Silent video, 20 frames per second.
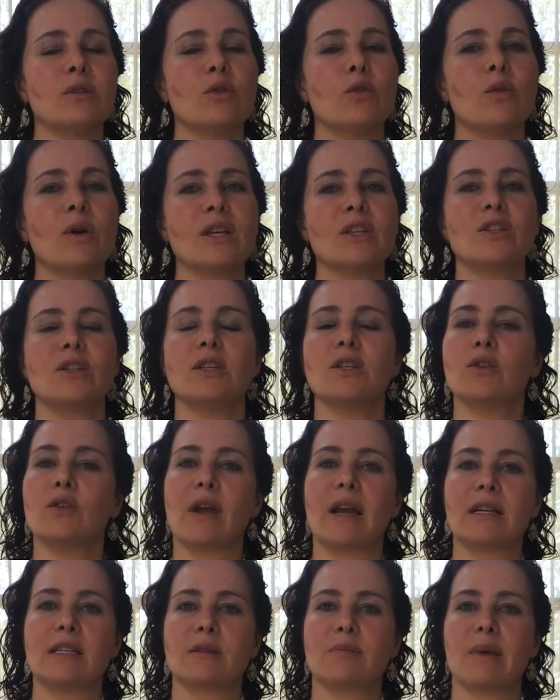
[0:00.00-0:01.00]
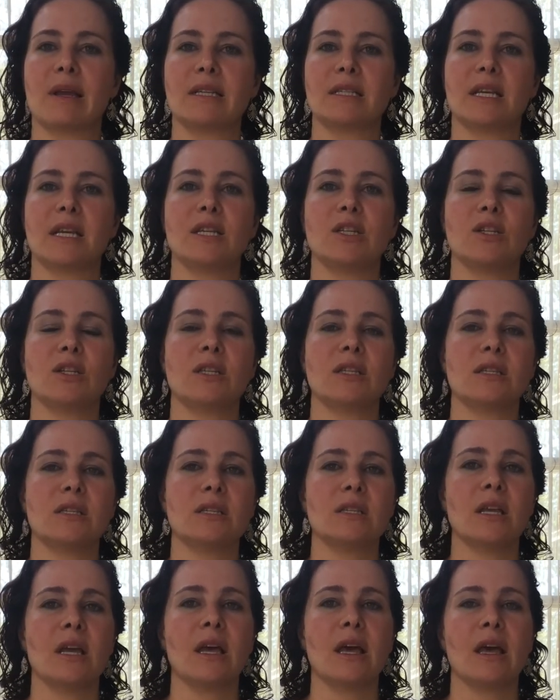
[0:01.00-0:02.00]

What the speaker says: question your expectations.